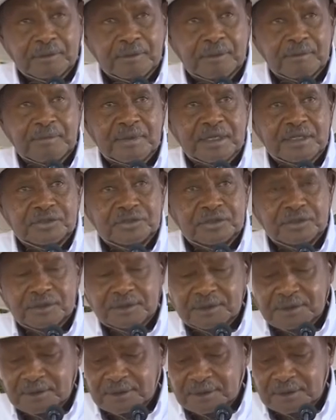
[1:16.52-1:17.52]

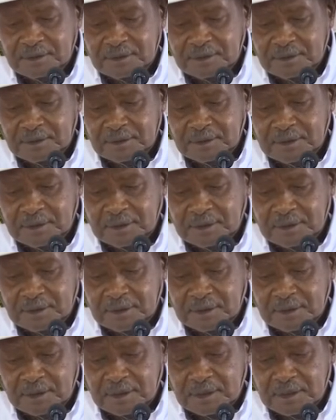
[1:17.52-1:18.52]
compassion,
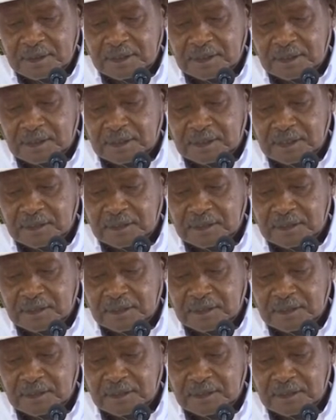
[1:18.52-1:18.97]
and